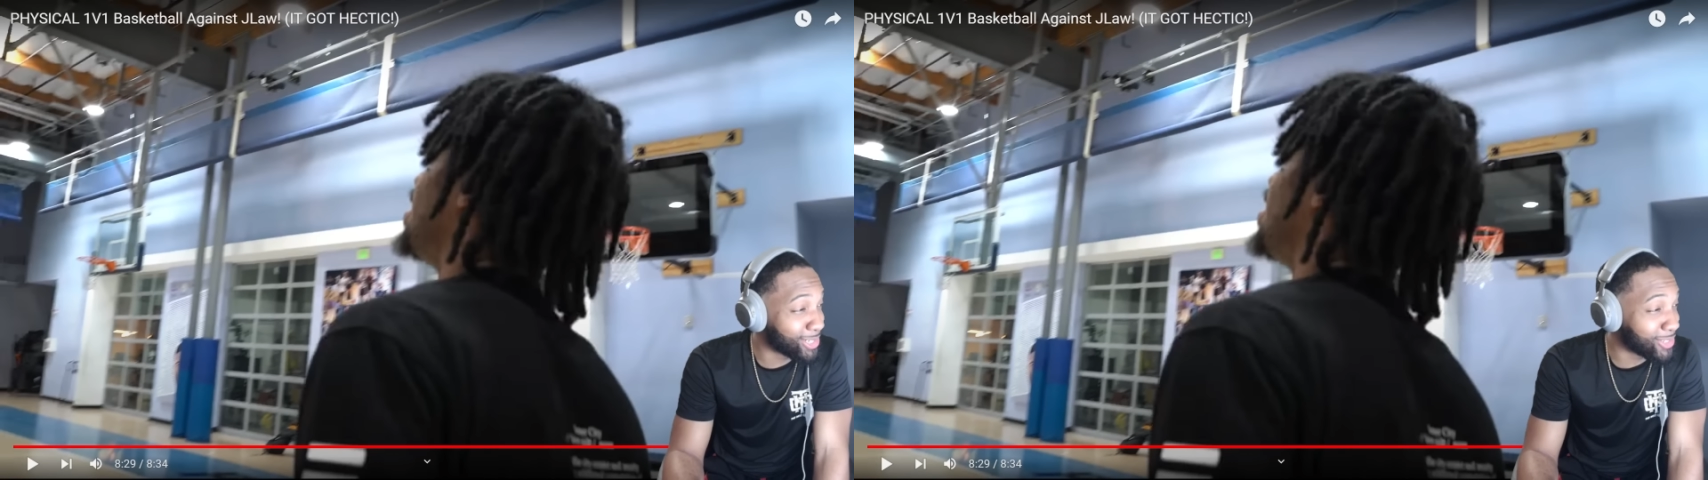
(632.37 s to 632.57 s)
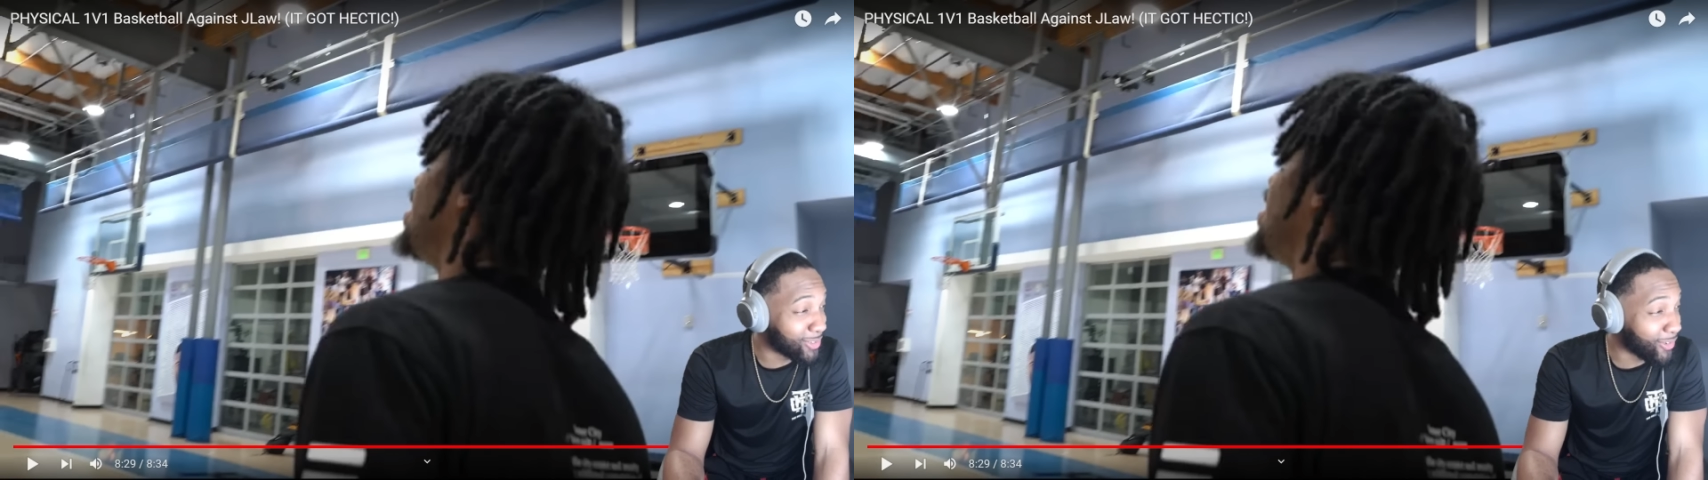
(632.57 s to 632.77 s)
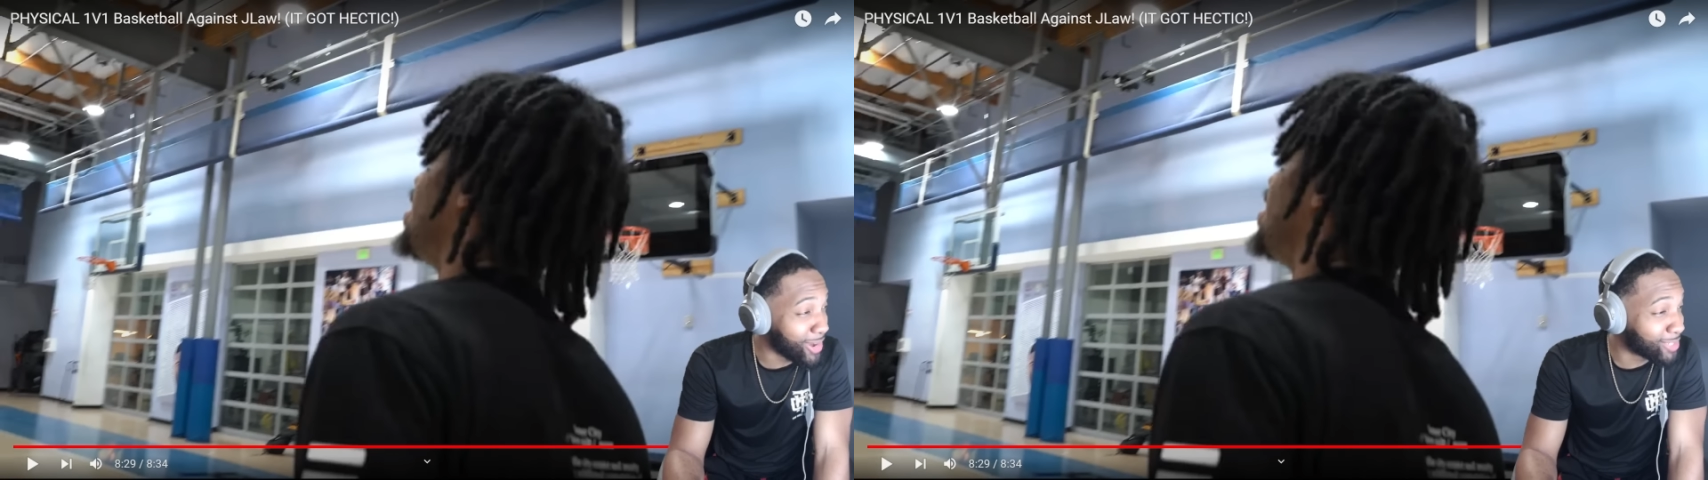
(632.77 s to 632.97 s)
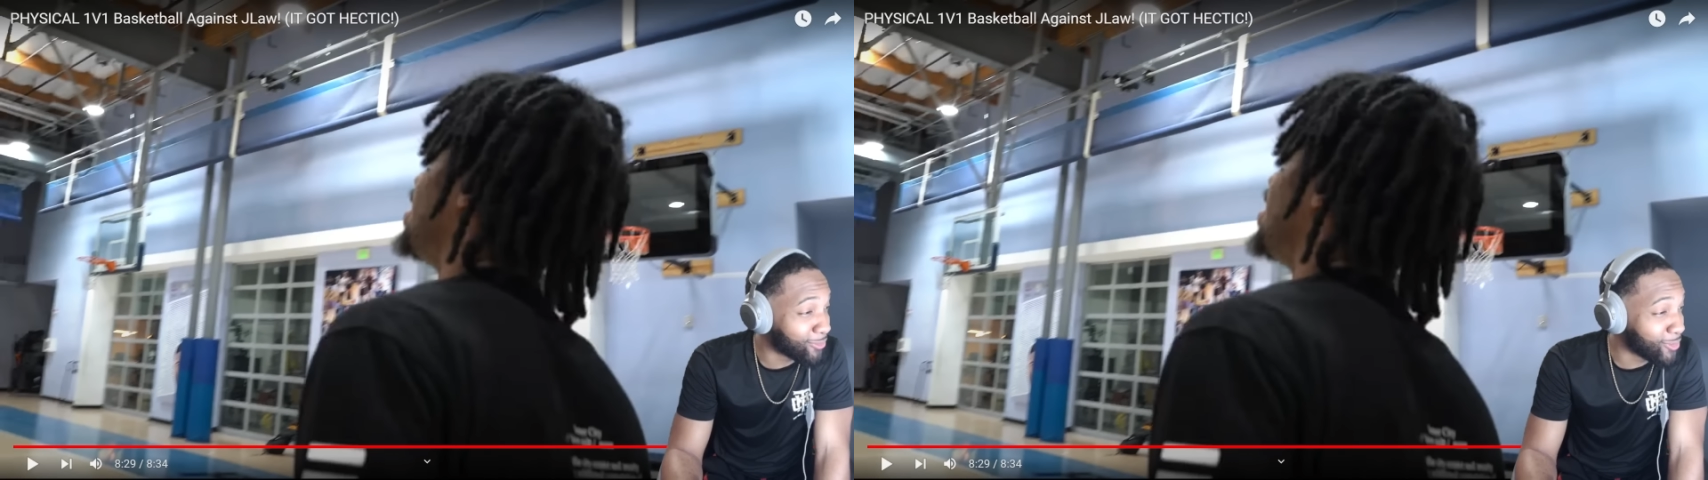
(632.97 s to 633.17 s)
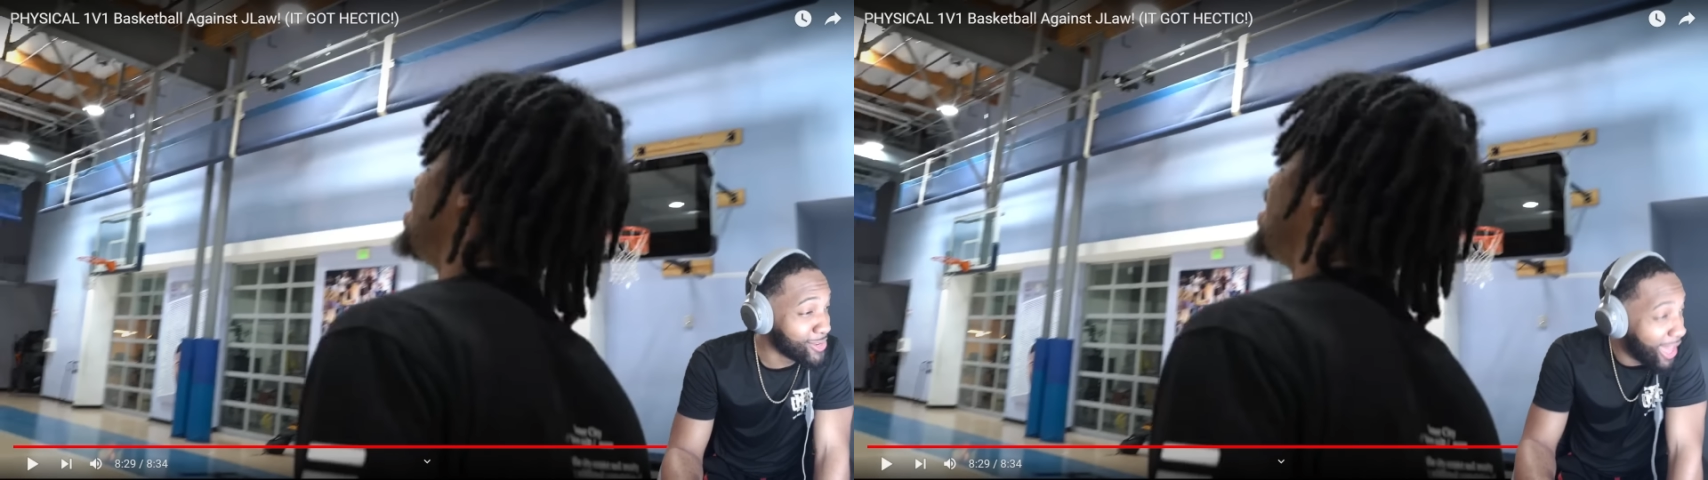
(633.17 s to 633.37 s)
strays
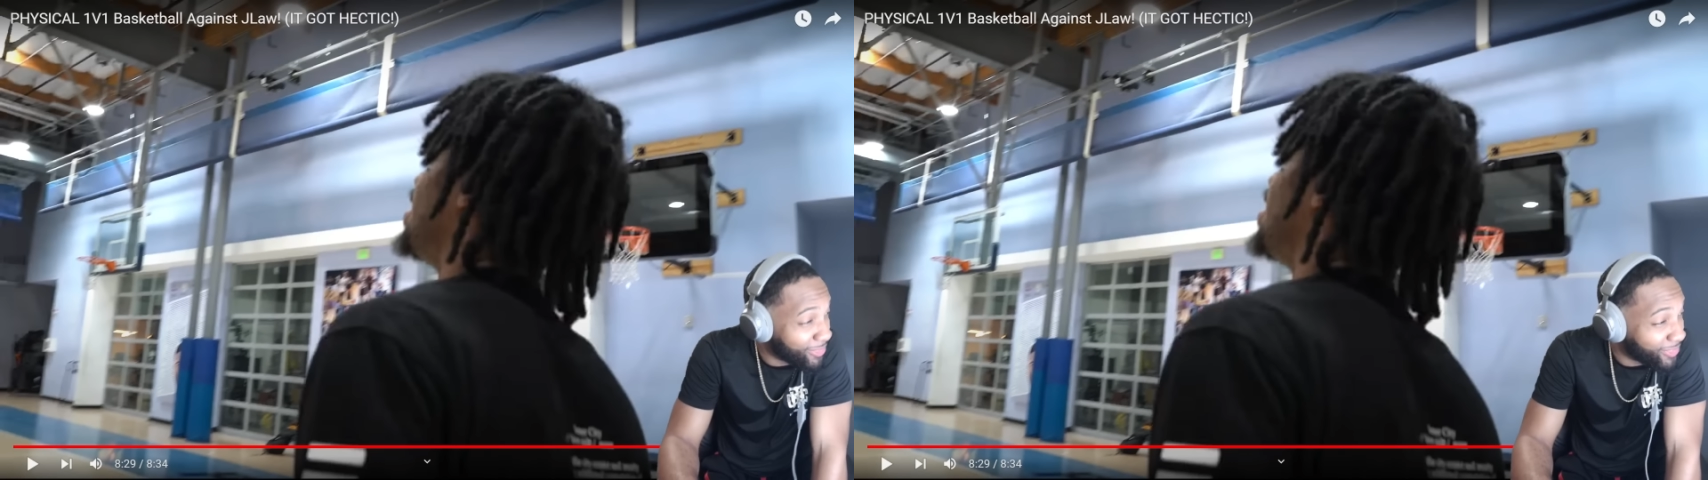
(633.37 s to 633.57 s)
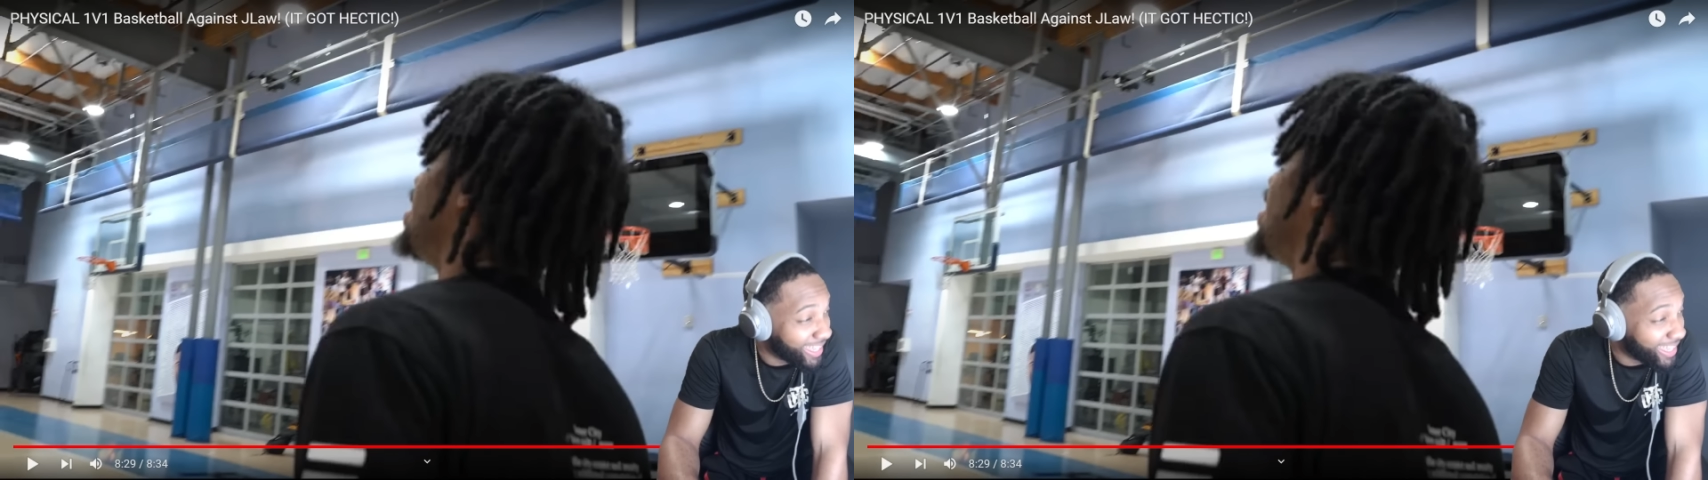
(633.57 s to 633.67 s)
for nothing.